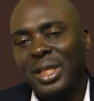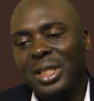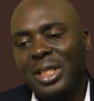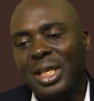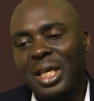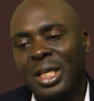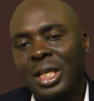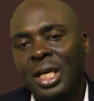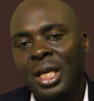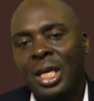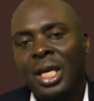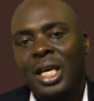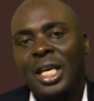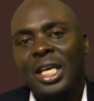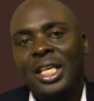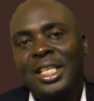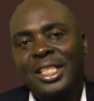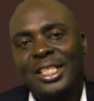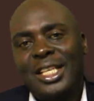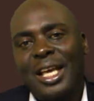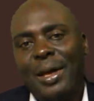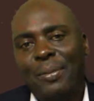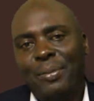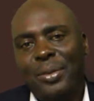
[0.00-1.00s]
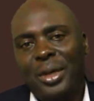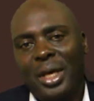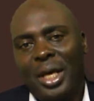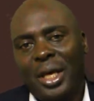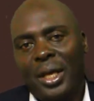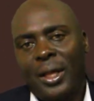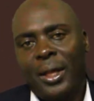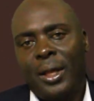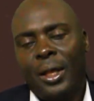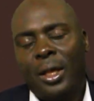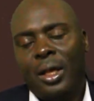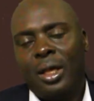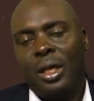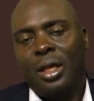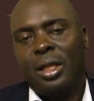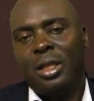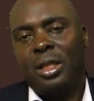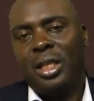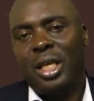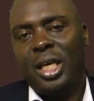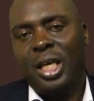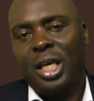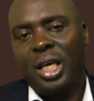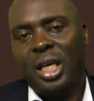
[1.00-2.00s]
then in Zambia,
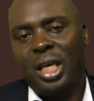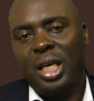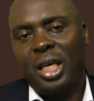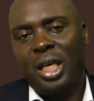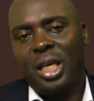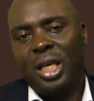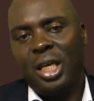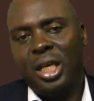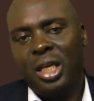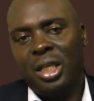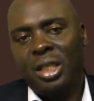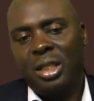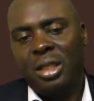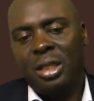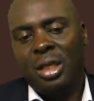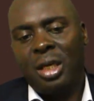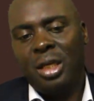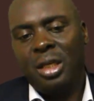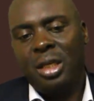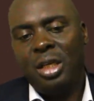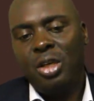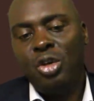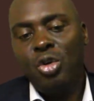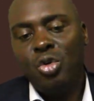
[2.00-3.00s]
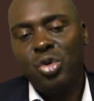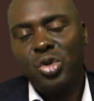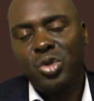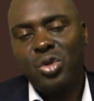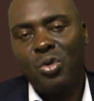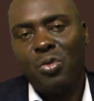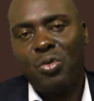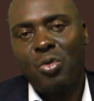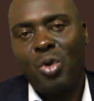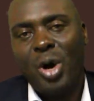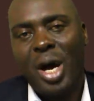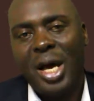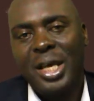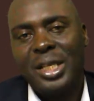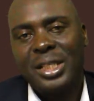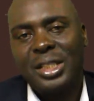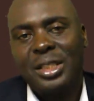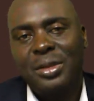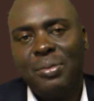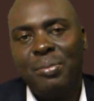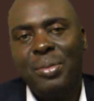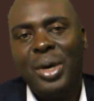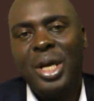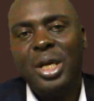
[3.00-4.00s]
the use of
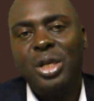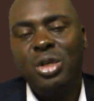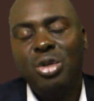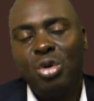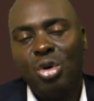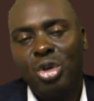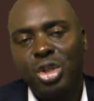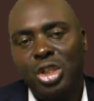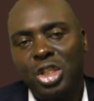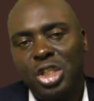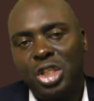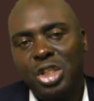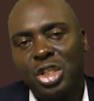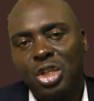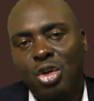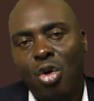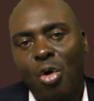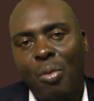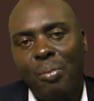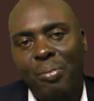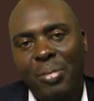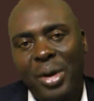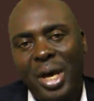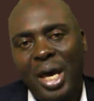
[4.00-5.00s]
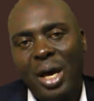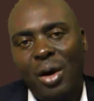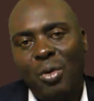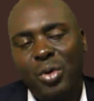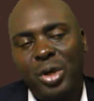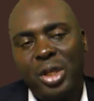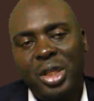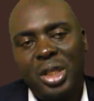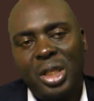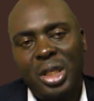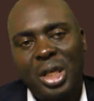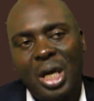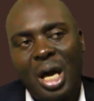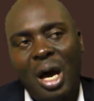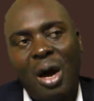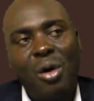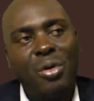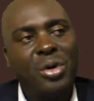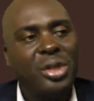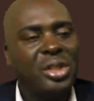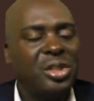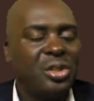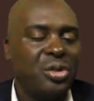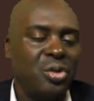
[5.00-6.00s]
Quartz may not compare with how
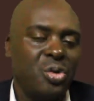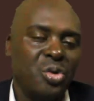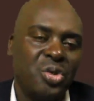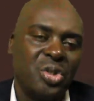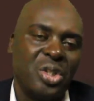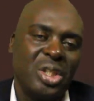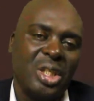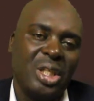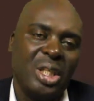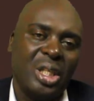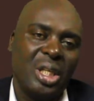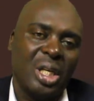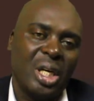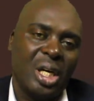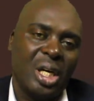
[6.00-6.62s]
it's used in